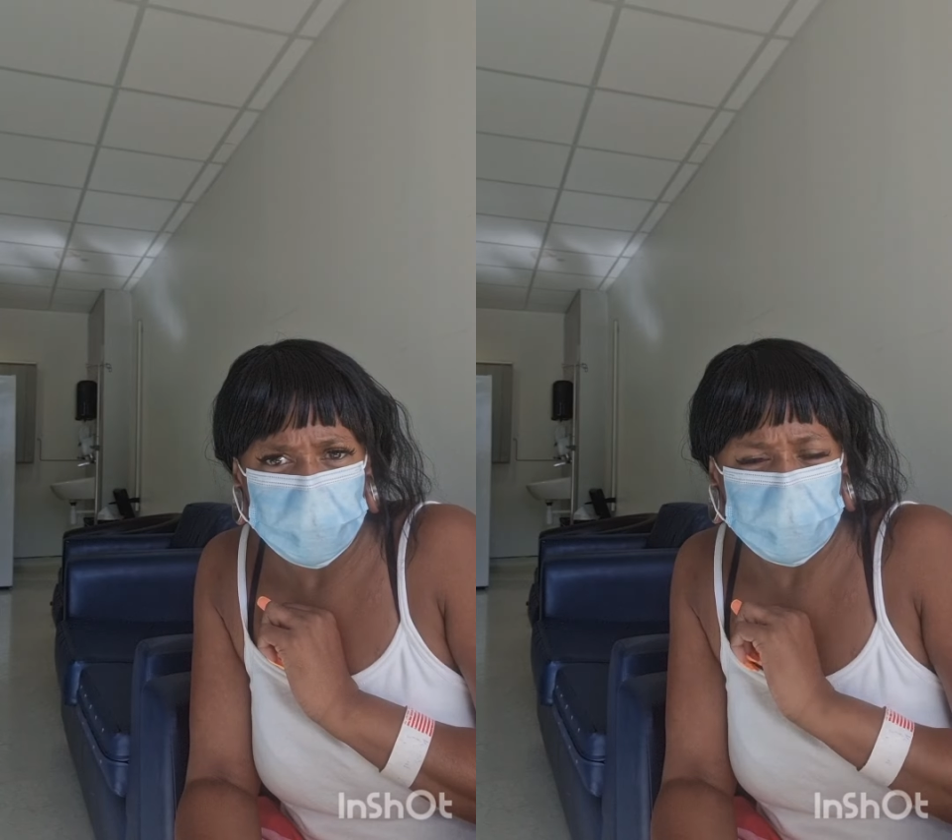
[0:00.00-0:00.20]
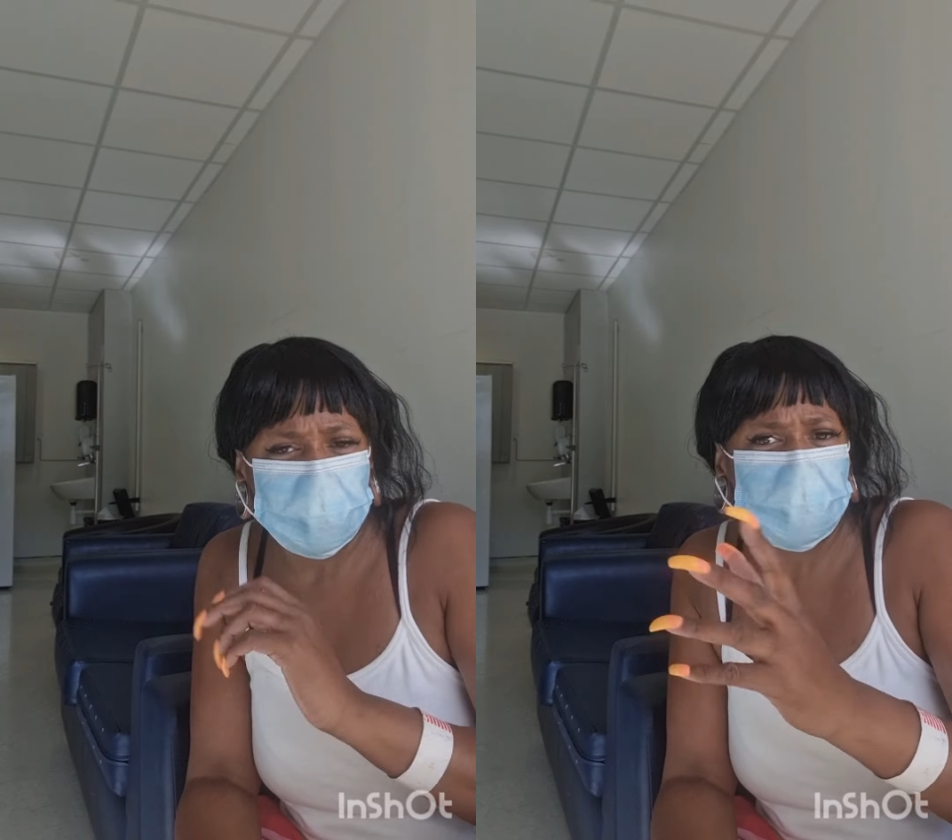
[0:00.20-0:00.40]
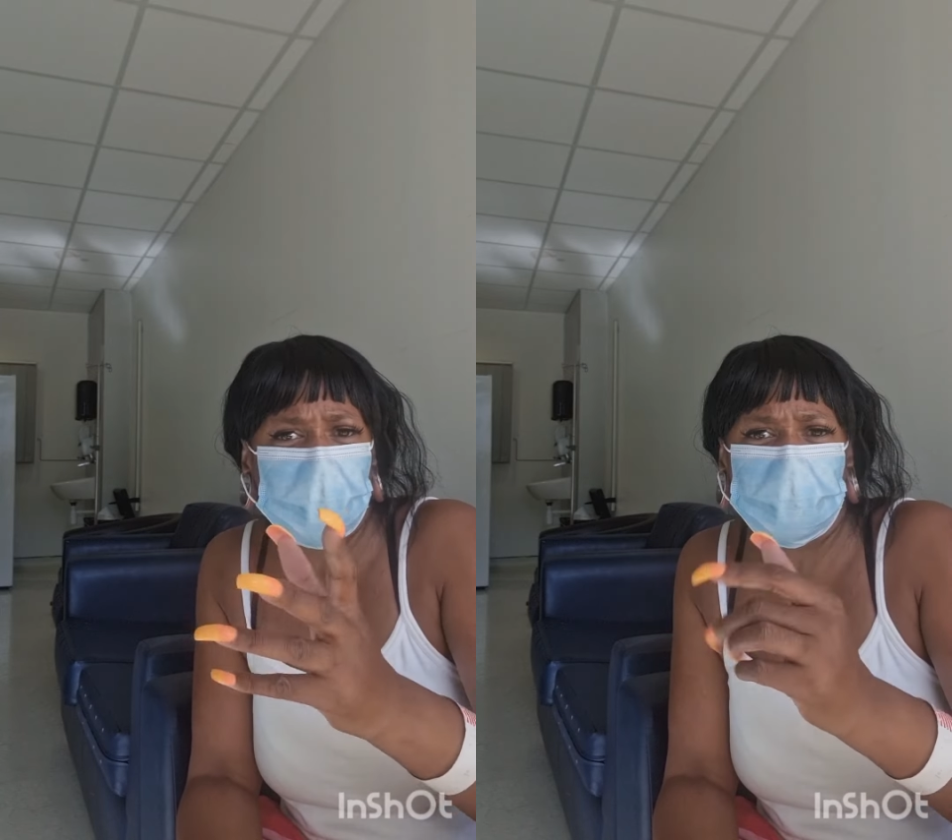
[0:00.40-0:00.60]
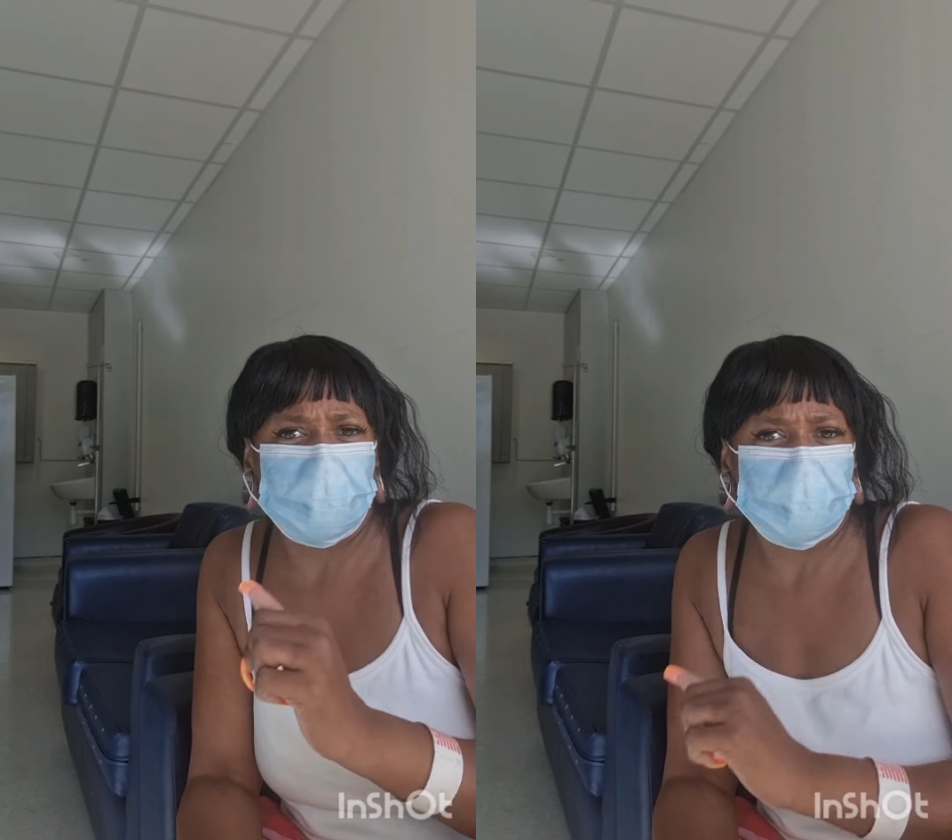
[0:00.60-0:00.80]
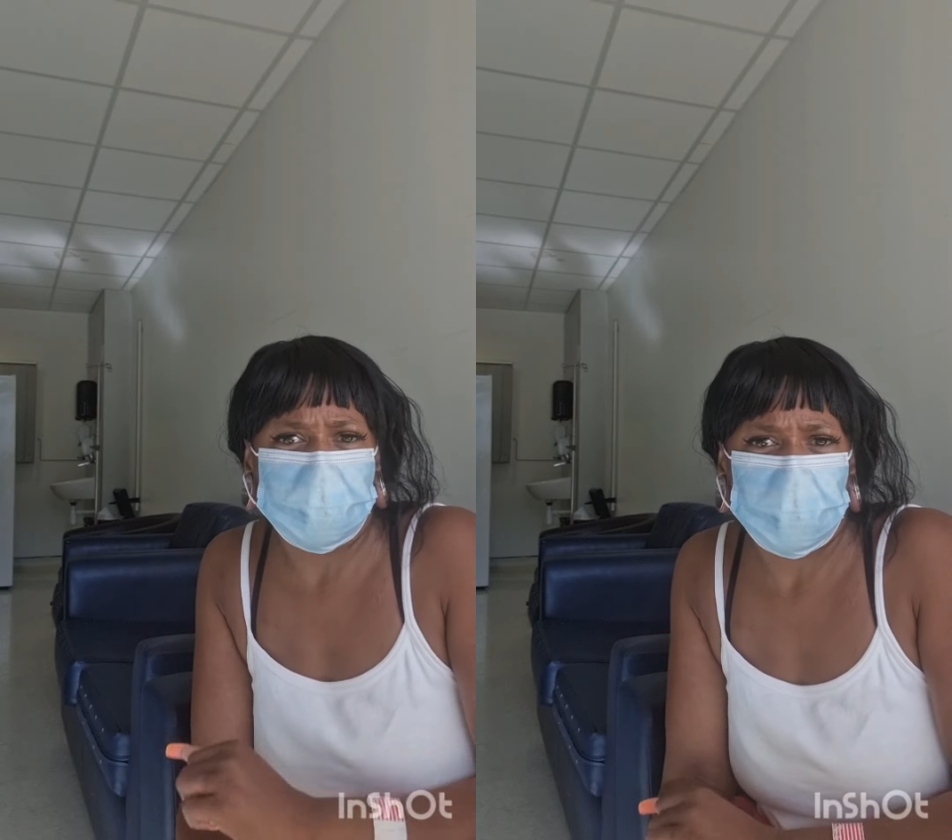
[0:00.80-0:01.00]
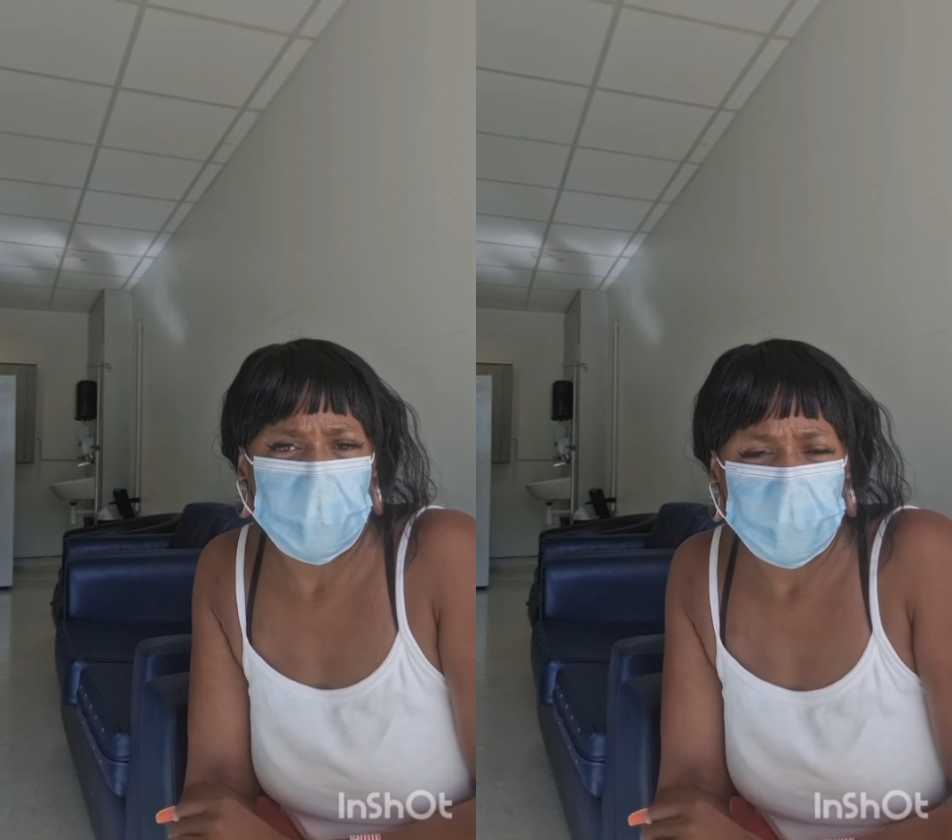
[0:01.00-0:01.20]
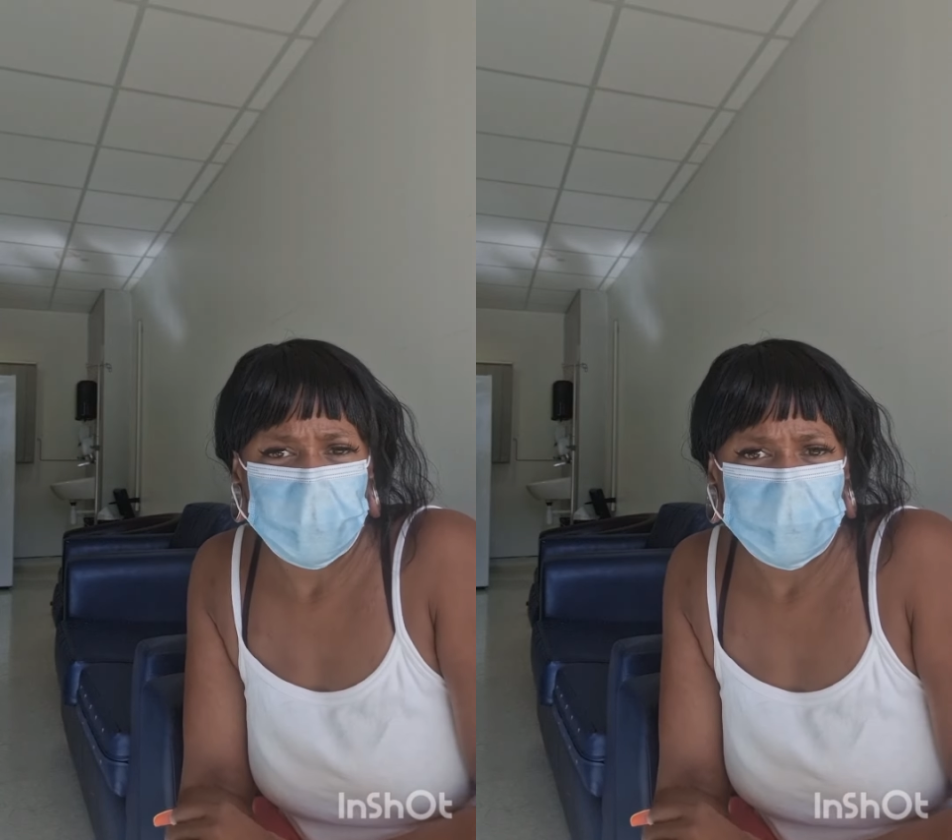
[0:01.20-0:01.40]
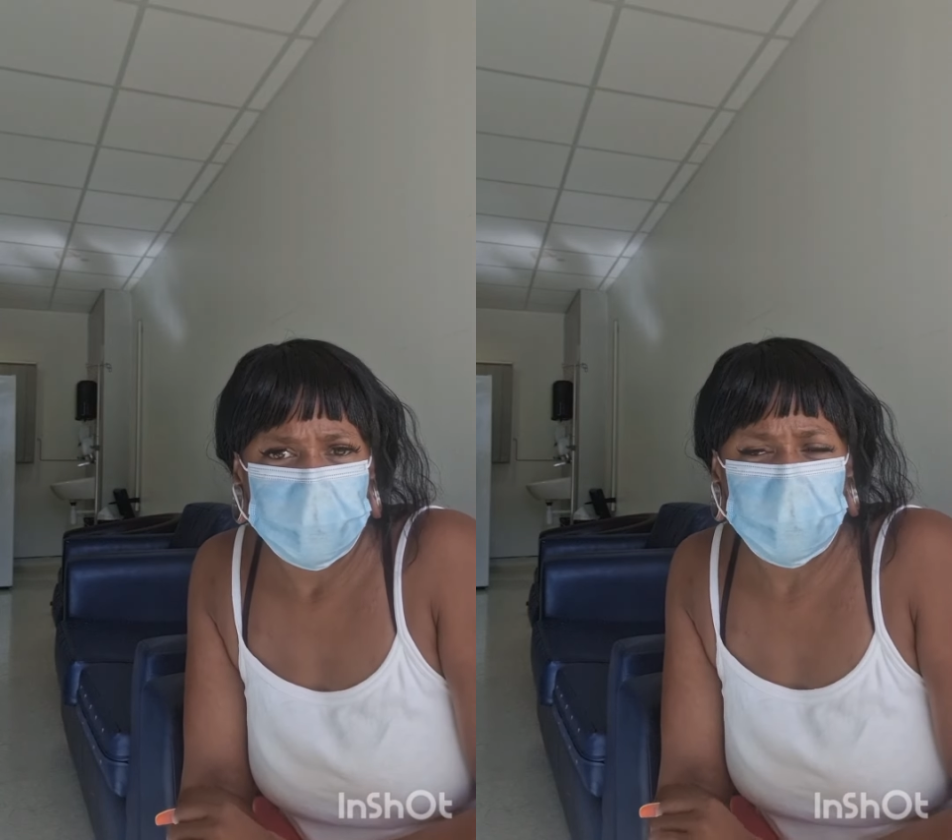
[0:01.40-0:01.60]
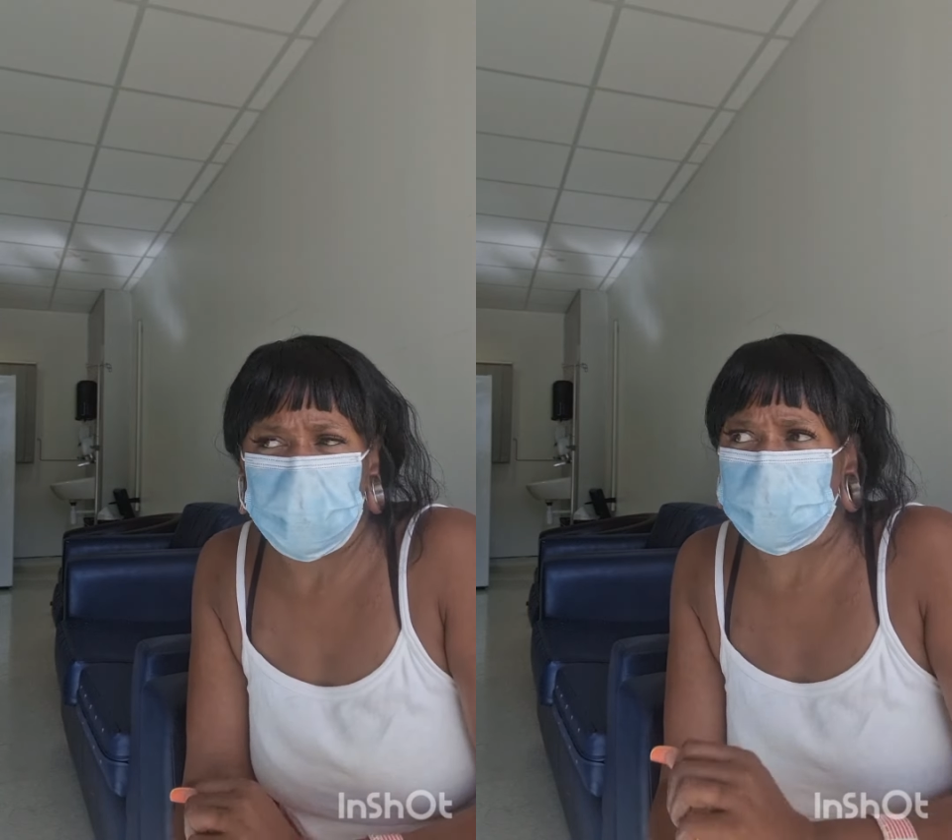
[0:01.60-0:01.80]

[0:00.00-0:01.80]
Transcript: And again, you